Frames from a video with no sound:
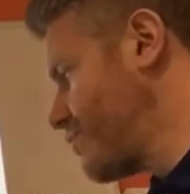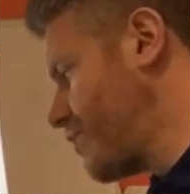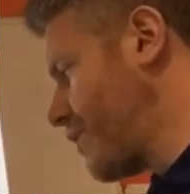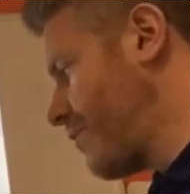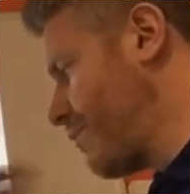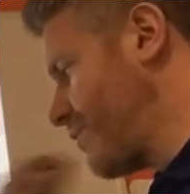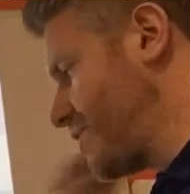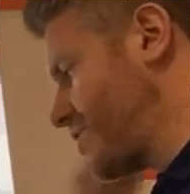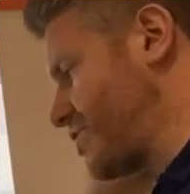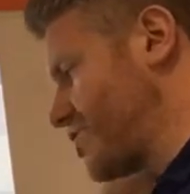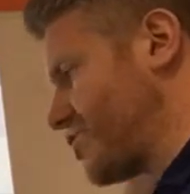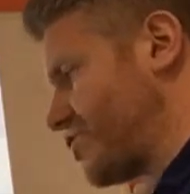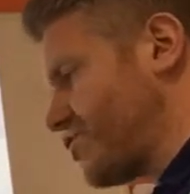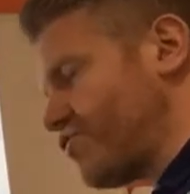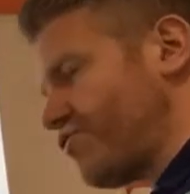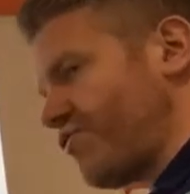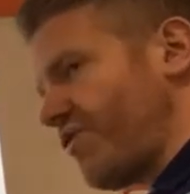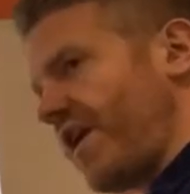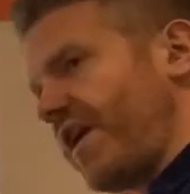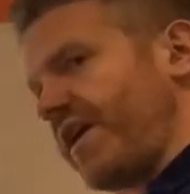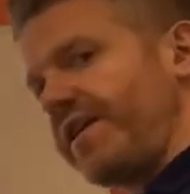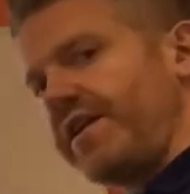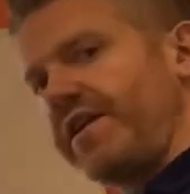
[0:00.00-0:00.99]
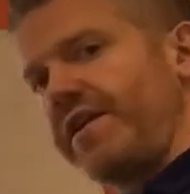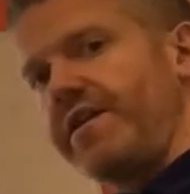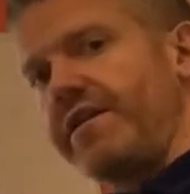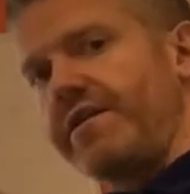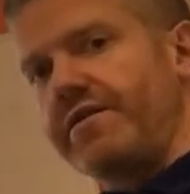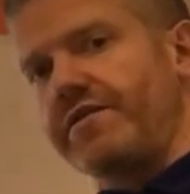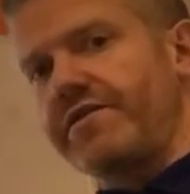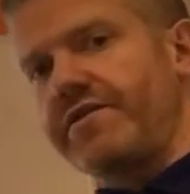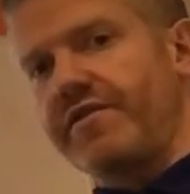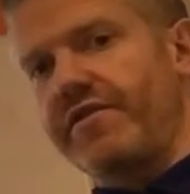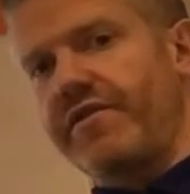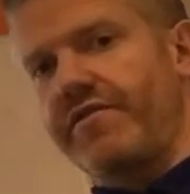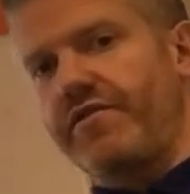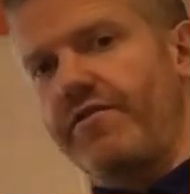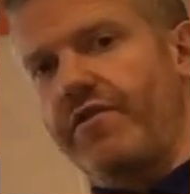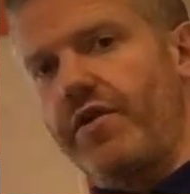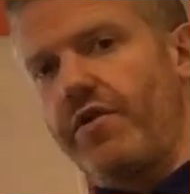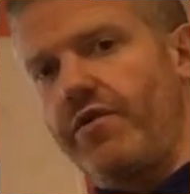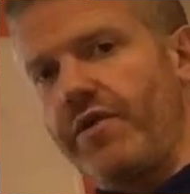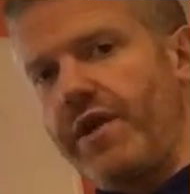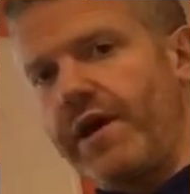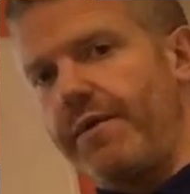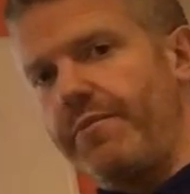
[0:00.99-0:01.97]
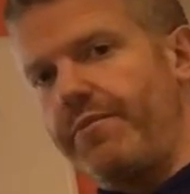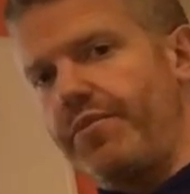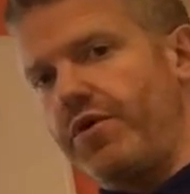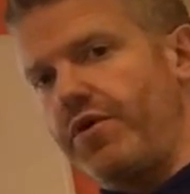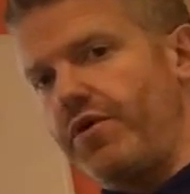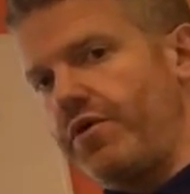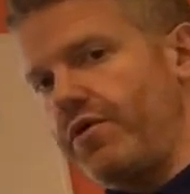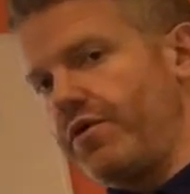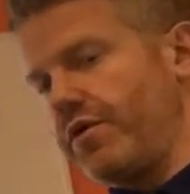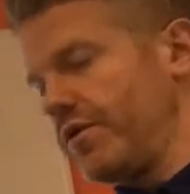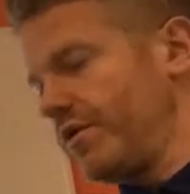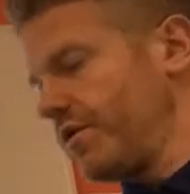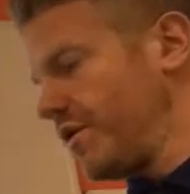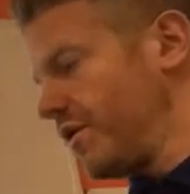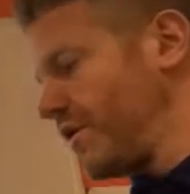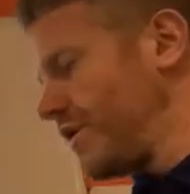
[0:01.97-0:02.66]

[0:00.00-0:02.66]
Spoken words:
when we're straightening to throw that ball,